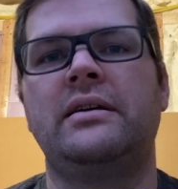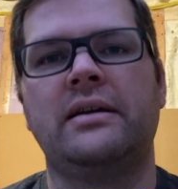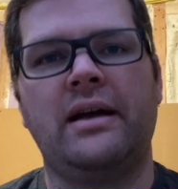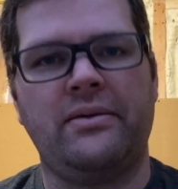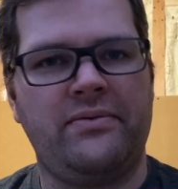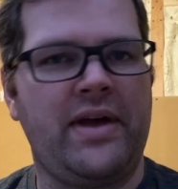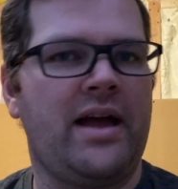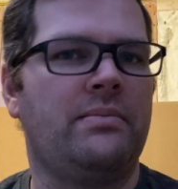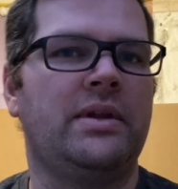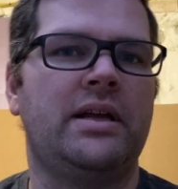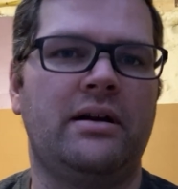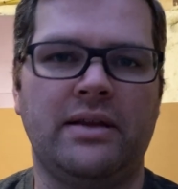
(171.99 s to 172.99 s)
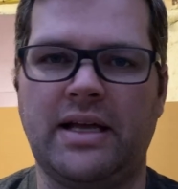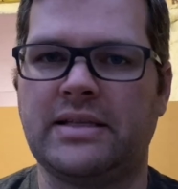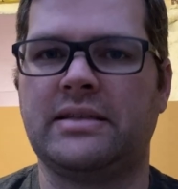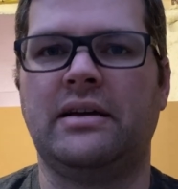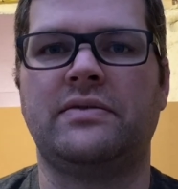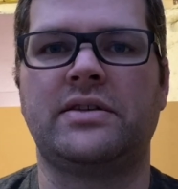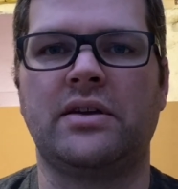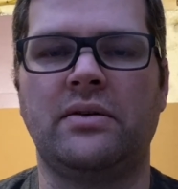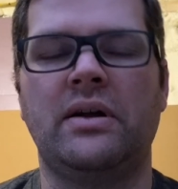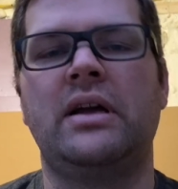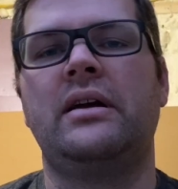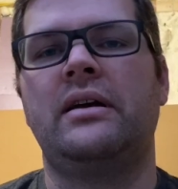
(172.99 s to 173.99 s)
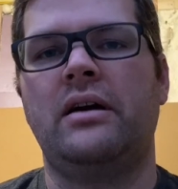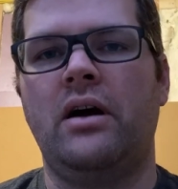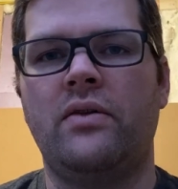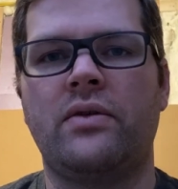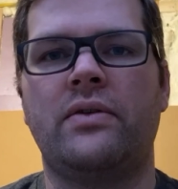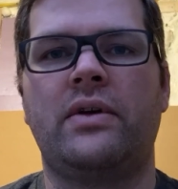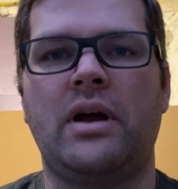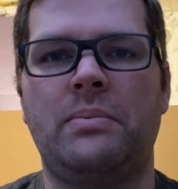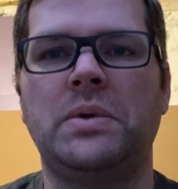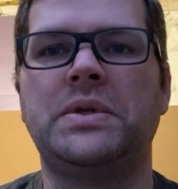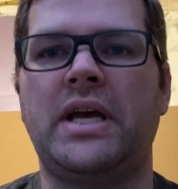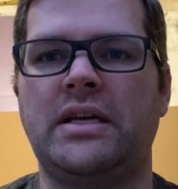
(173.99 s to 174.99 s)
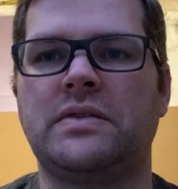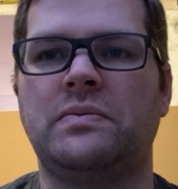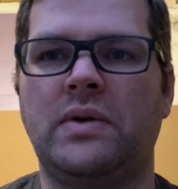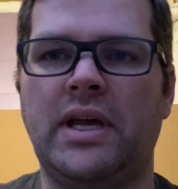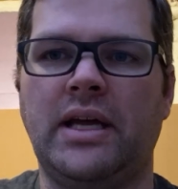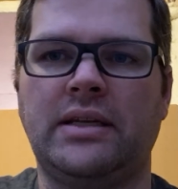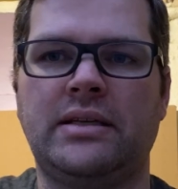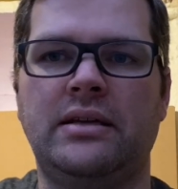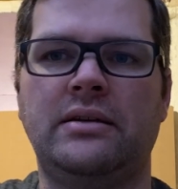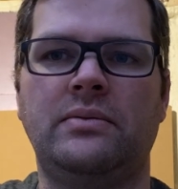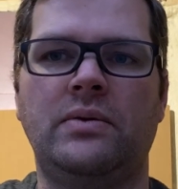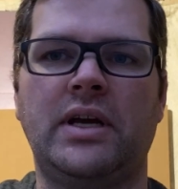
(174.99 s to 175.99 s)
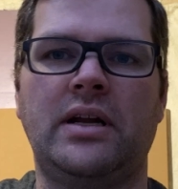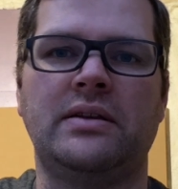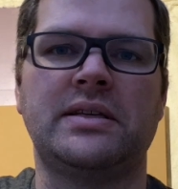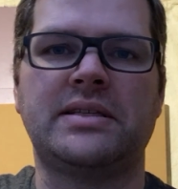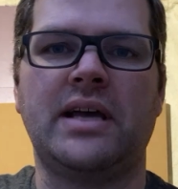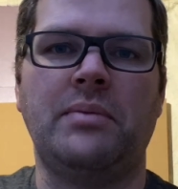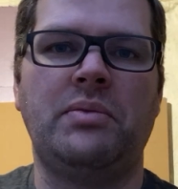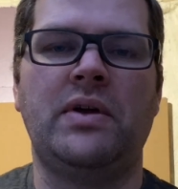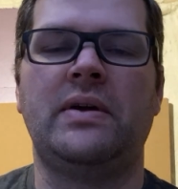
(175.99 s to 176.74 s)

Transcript: Got family, all that stuff. So over a couple days, we'll get all this up.